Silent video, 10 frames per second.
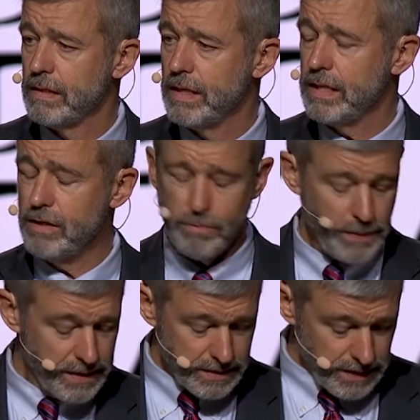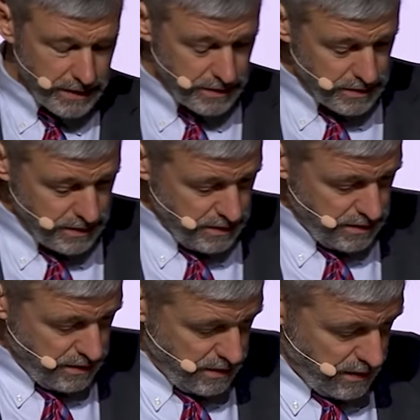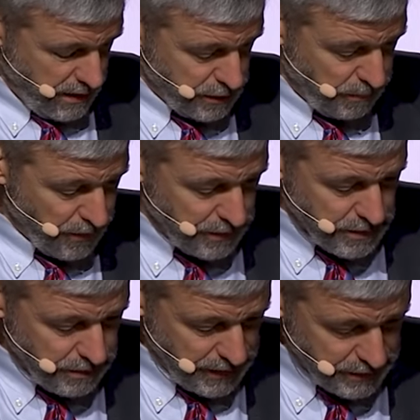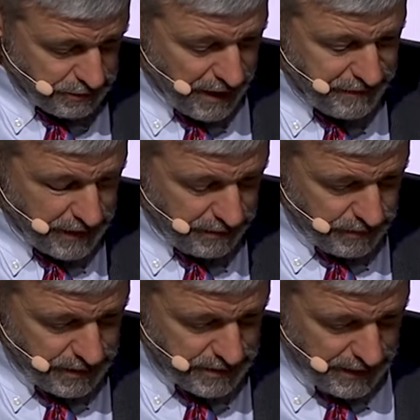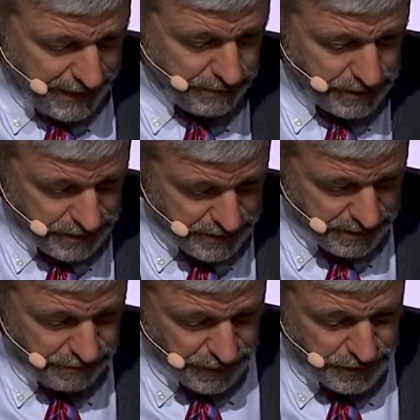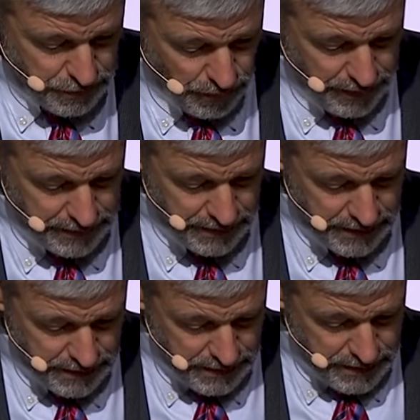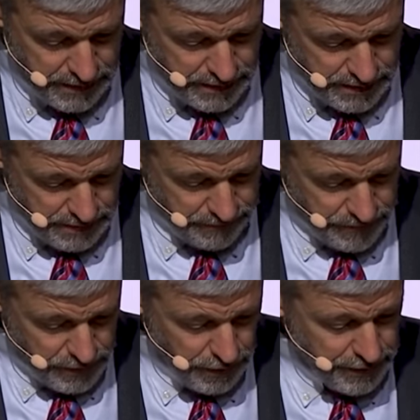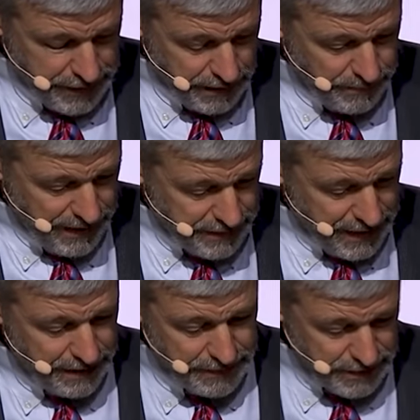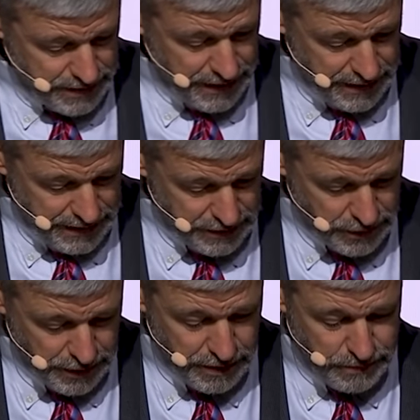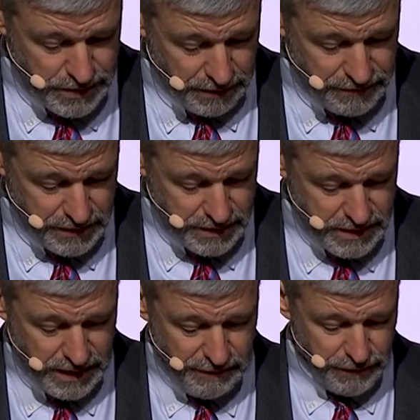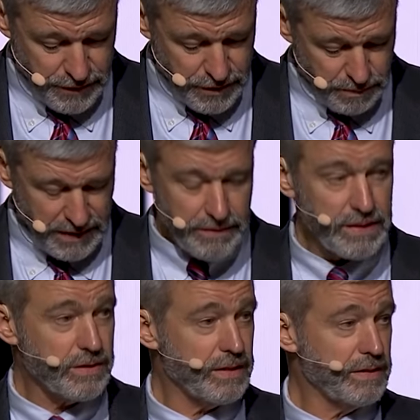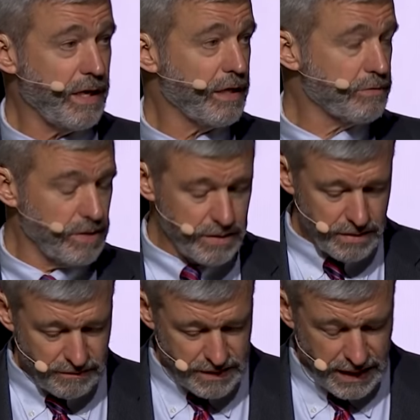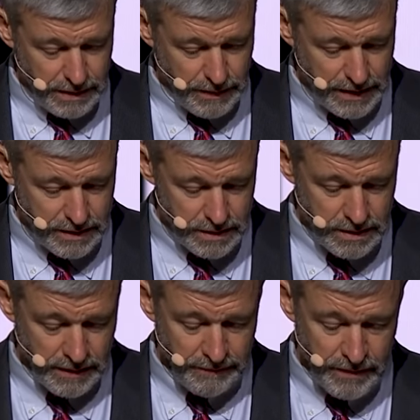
In no place else is Paul so extravagant with his language as in verse 1, talking about heresy in terms of deceitful spirits and doctrines of demons.